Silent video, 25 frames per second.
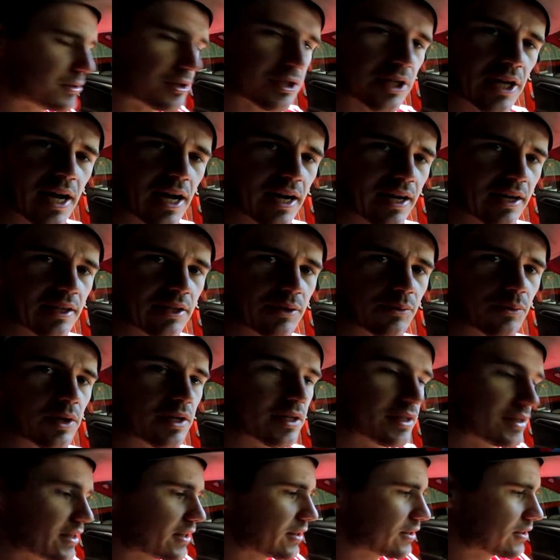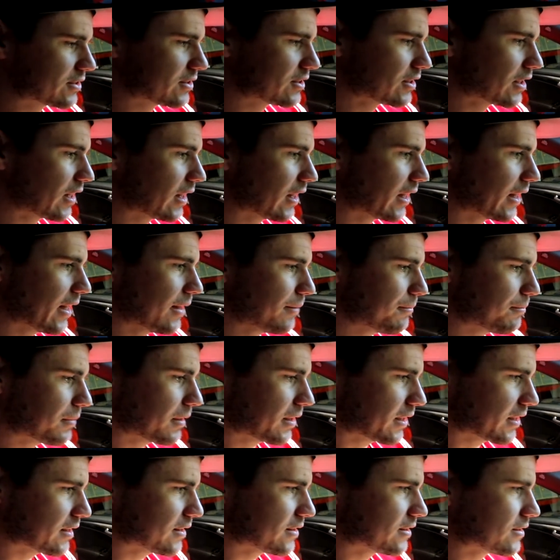track of the ones that are still lit
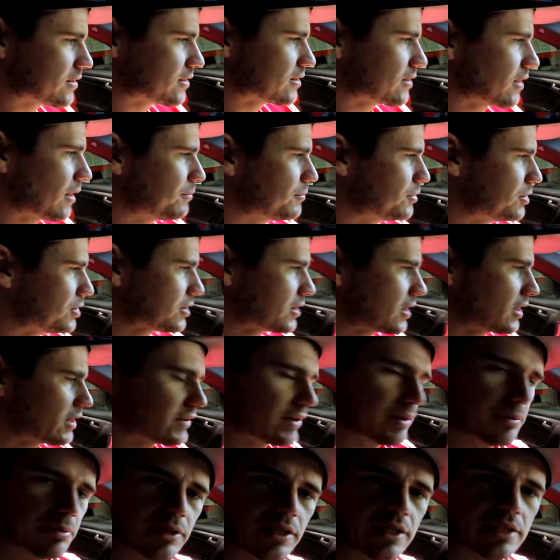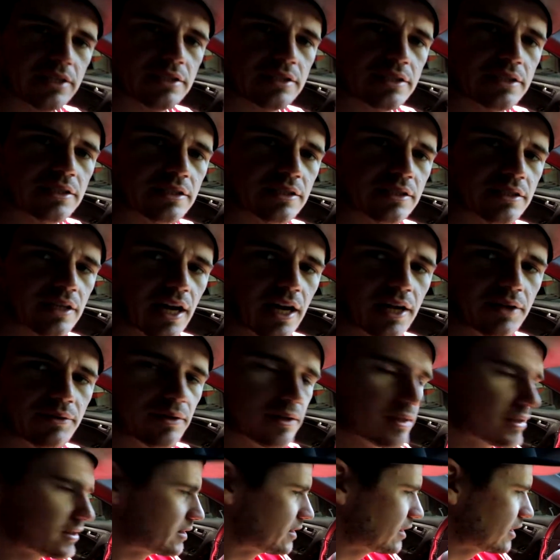because I'm just gonna replace these side
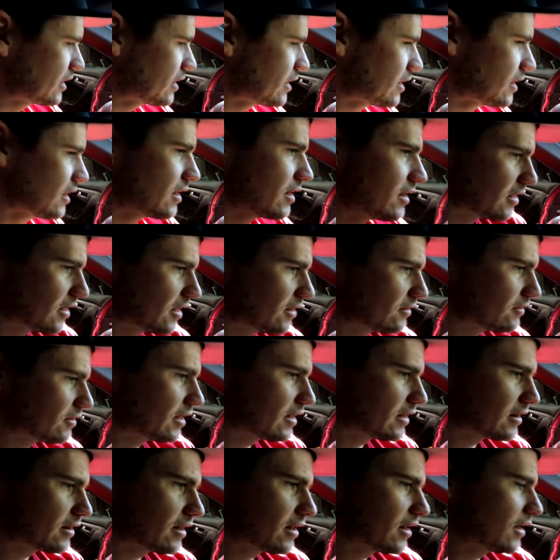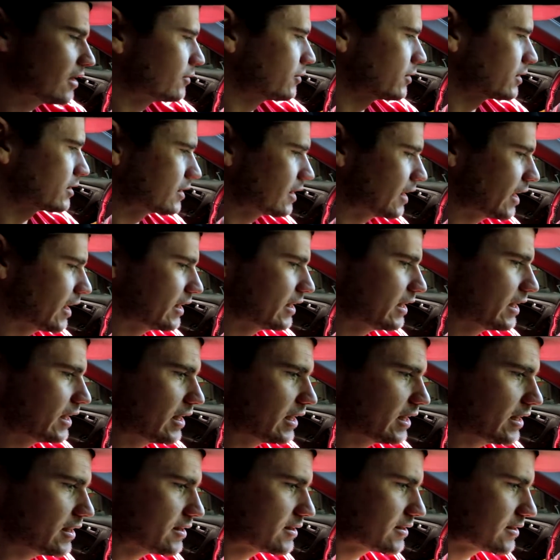ones here and right there with the
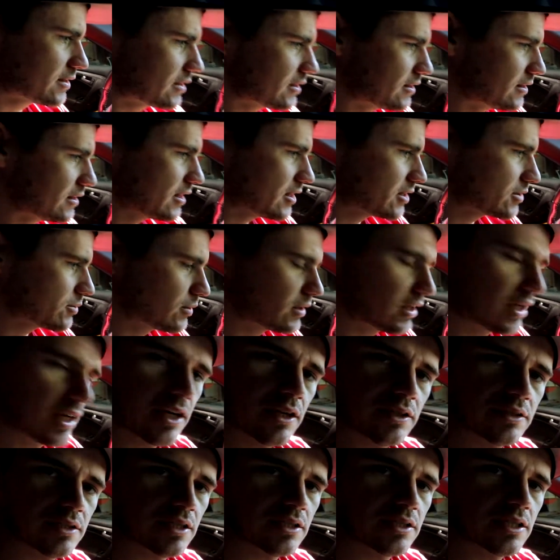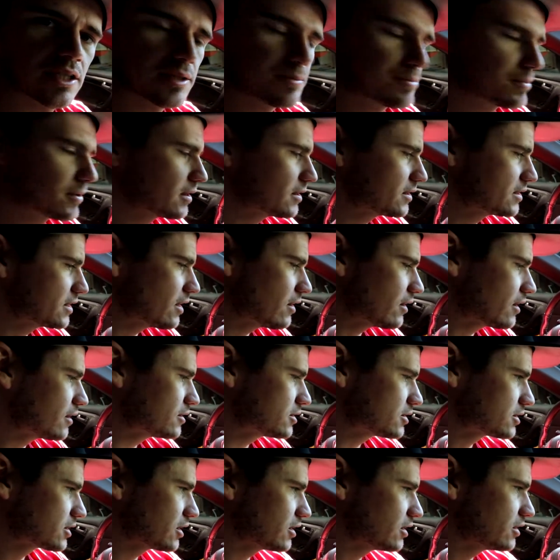LEDs. This one here, since it's burnt out, I'm
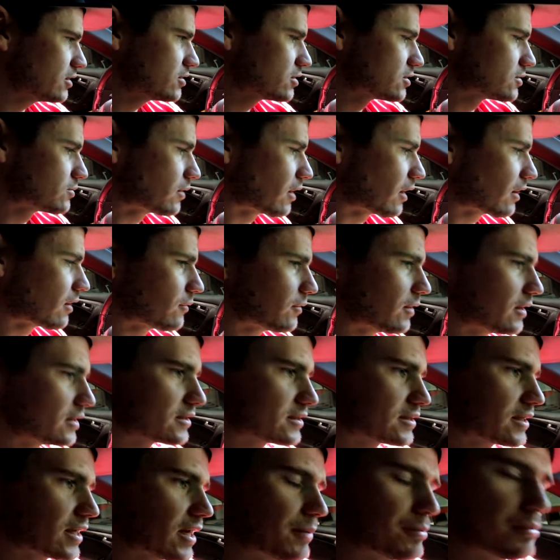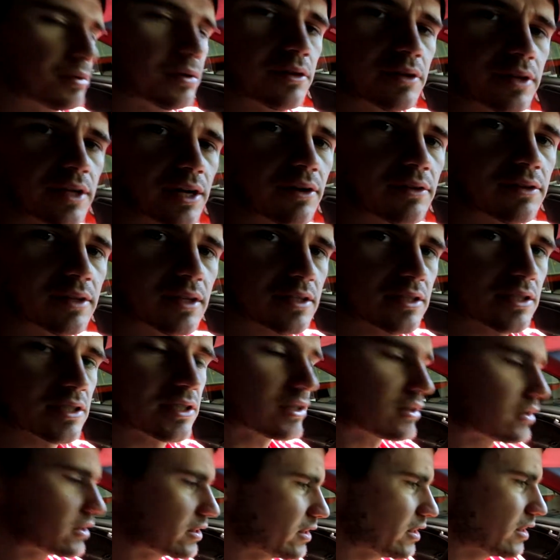just gonna use one of the ones that I pulled out that's
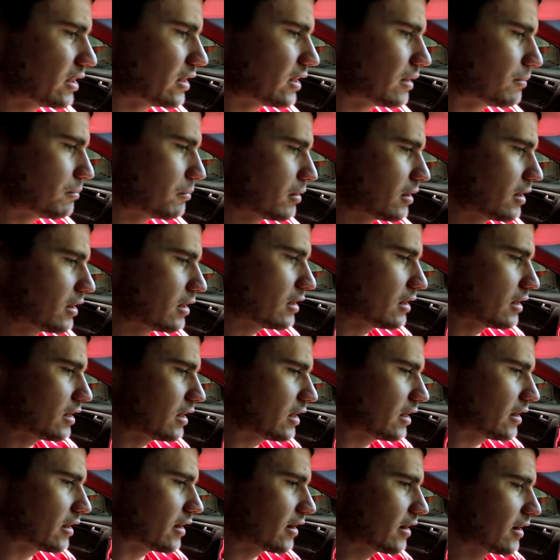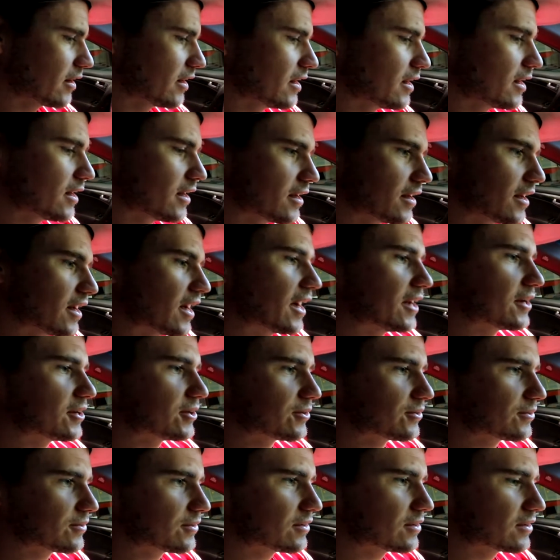still good and put it in here. I
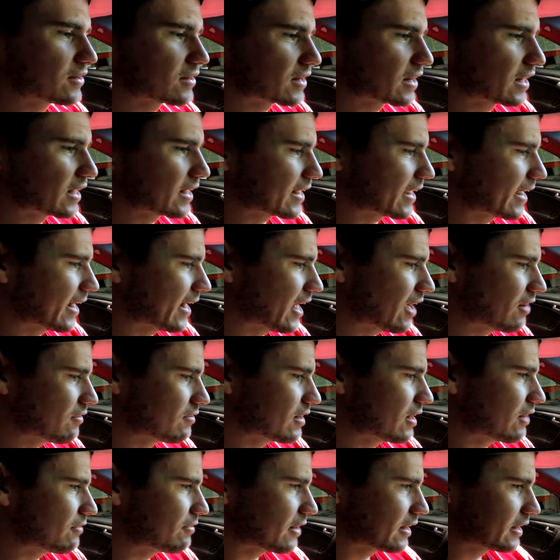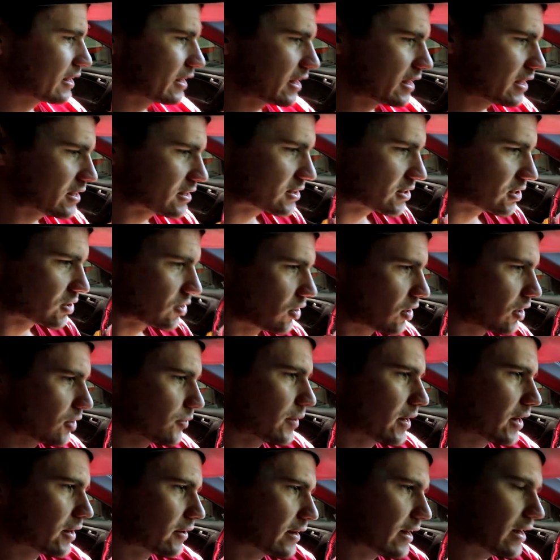don't think I have enough LEDs to go all the
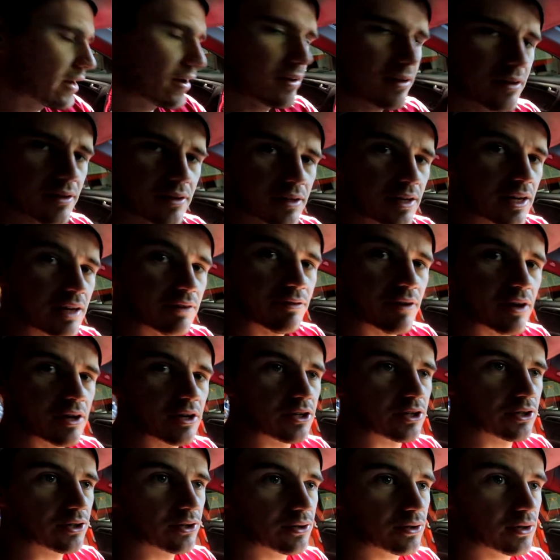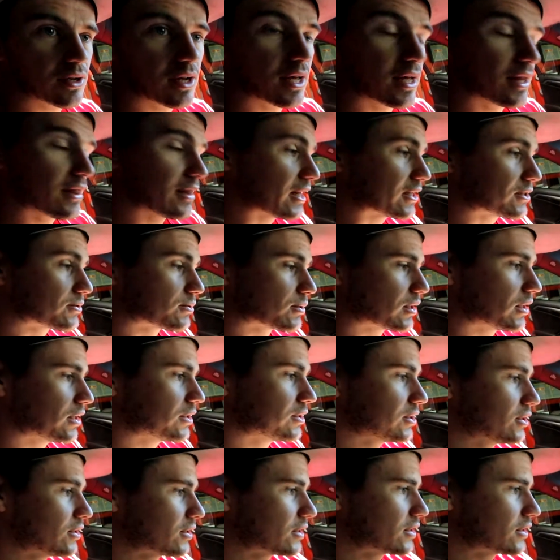way around, and if I do, that's what I'll do.